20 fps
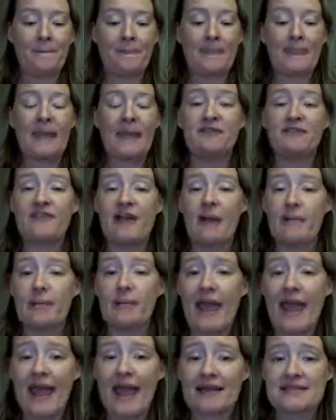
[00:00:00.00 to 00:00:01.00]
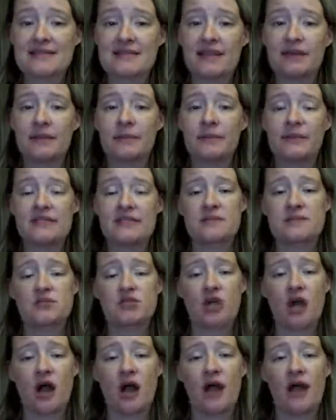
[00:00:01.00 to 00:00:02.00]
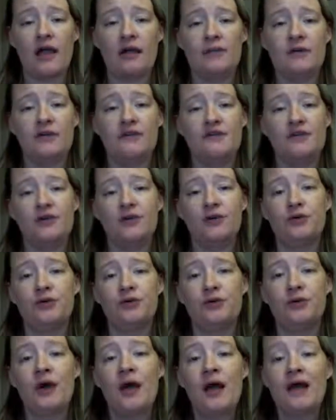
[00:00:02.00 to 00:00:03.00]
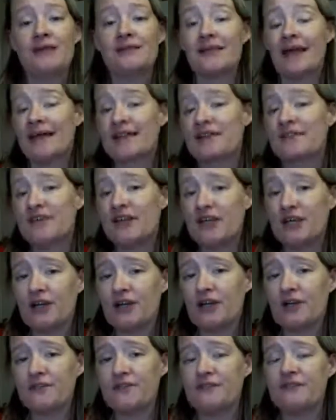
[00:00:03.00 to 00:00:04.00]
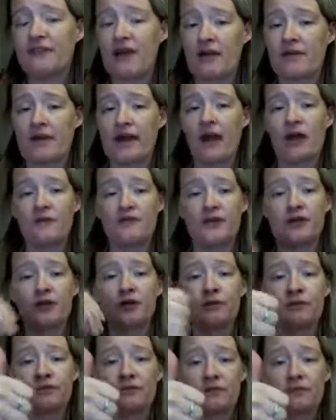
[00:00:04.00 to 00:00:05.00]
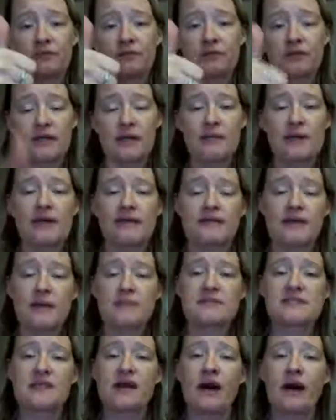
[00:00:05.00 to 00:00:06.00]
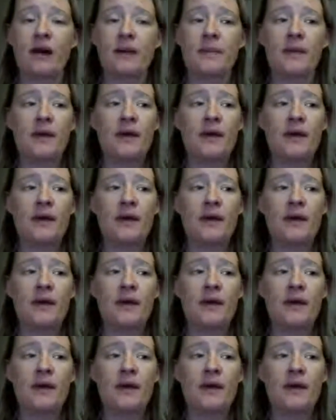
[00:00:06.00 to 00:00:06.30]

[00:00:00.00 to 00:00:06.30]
If you found me by accident, please subscribe. If you liked the video, if you found it helpful, give me a thumbs up.